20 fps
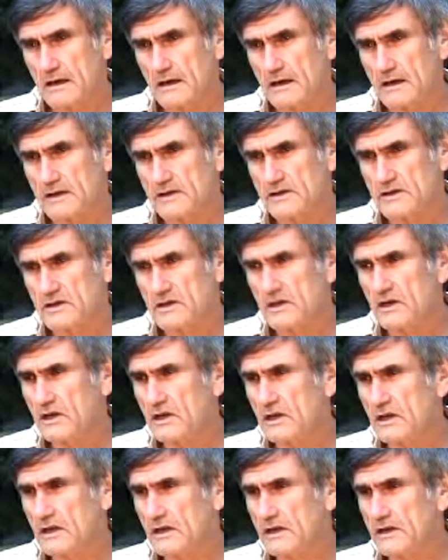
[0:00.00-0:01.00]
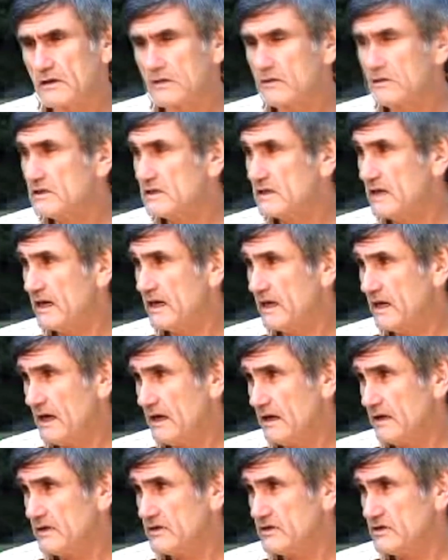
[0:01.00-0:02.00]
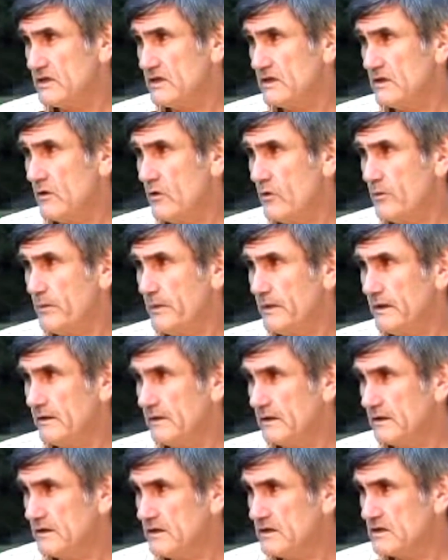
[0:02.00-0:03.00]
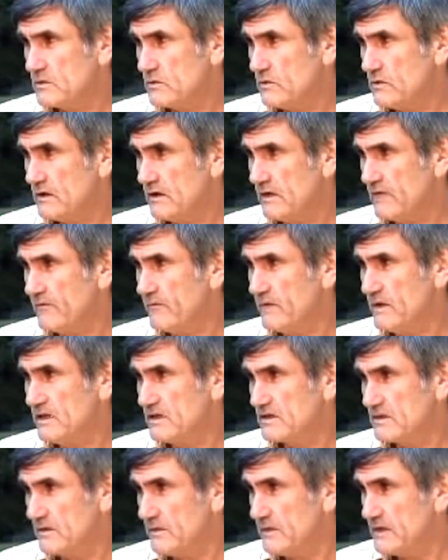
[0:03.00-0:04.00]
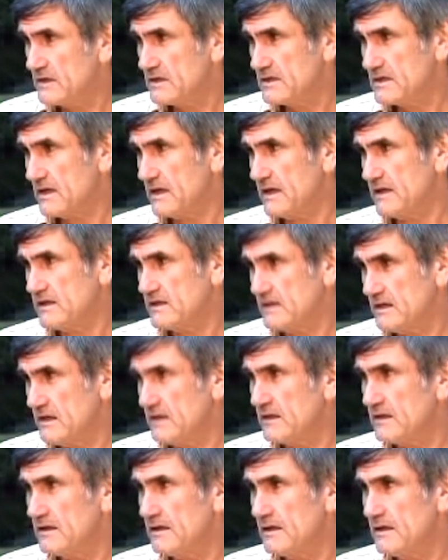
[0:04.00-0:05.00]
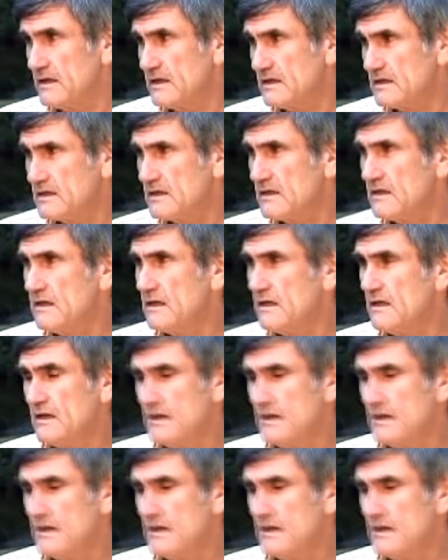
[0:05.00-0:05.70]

I studied clinical psychology, hoping that this would give me some insights into this.